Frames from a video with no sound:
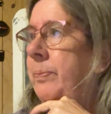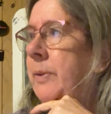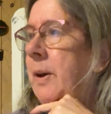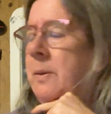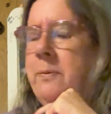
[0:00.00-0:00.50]

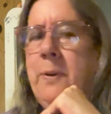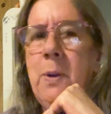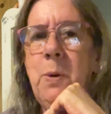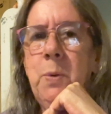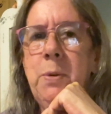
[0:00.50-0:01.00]
I don't feel
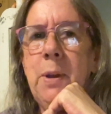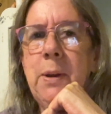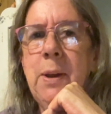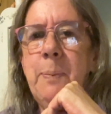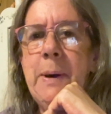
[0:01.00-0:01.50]
old till I
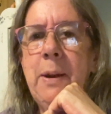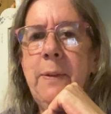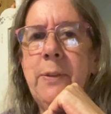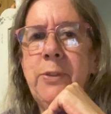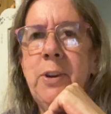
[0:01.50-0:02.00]
get up out of
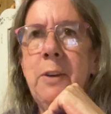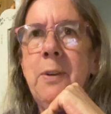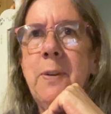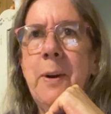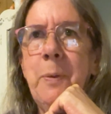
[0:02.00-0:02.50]
this chair and
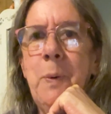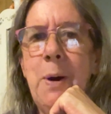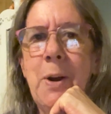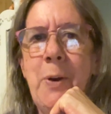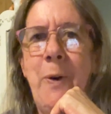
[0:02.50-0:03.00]
try to
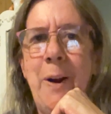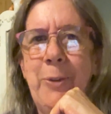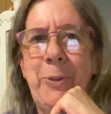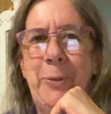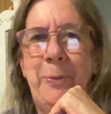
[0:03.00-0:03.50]
walk
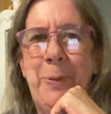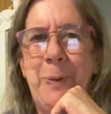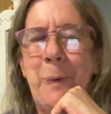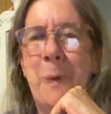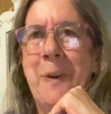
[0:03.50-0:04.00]
across the
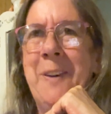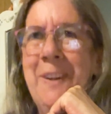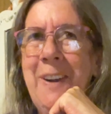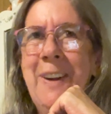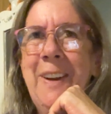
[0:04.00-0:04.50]
floor.
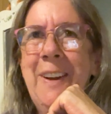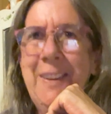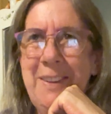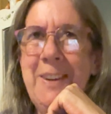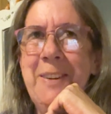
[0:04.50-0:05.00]

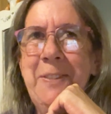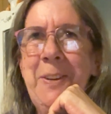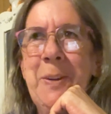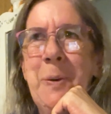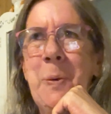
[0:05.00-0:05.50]
Then I
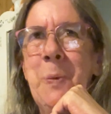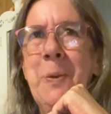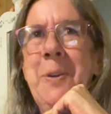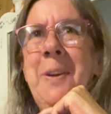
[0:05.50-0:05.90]
feel old.